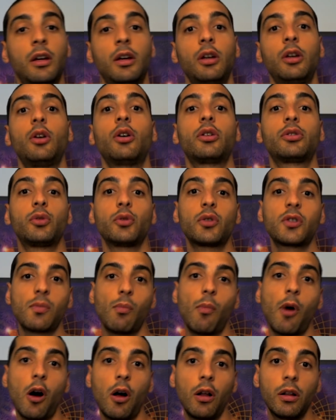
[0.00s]
you are too
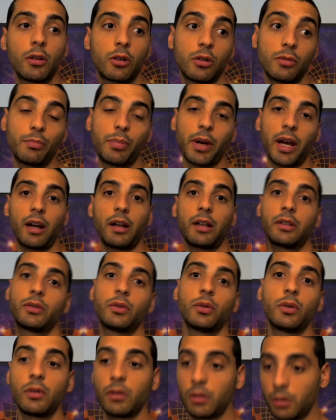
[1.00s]
small compared
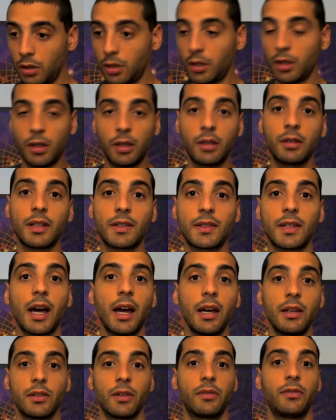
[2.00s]
to the
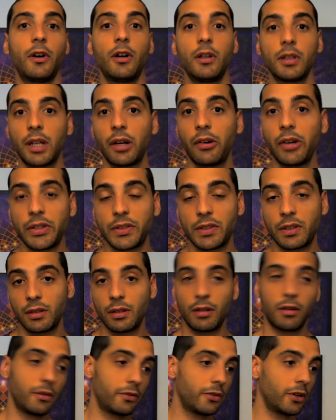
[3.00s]
size of all there is,
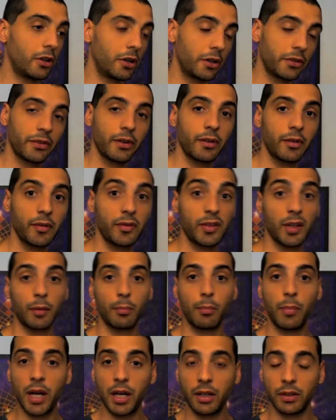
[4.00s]
of Earth and everything.
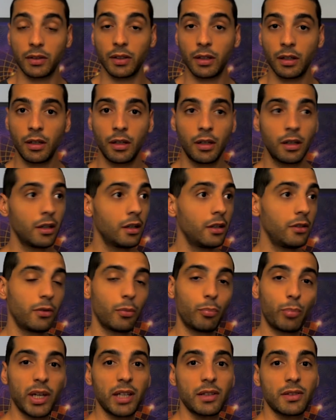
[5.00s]
But if you
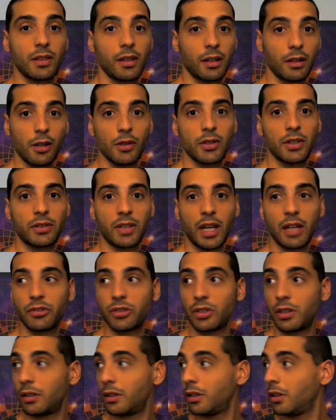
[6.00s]
pay close
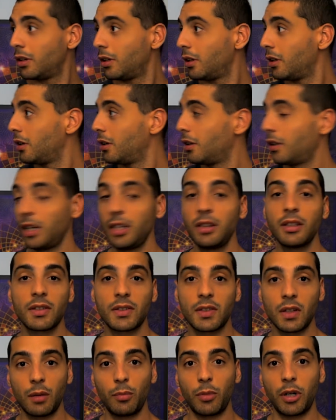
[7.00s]
attention, in the
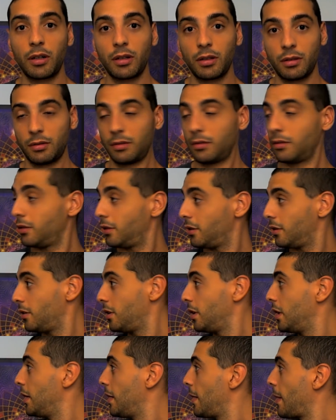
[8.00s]
summer,
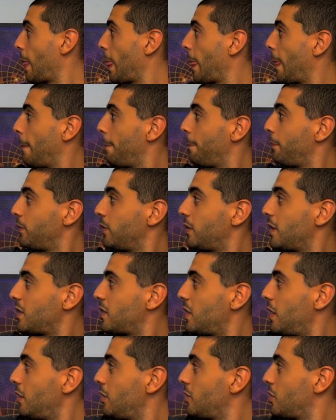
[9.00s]
the
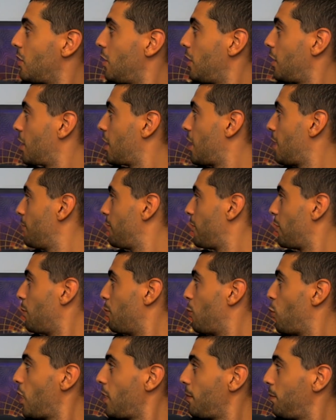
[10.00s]
sun is going to come
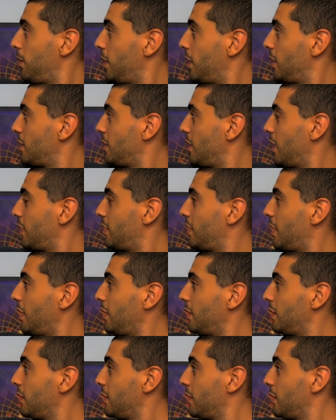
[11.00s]
from one place like that,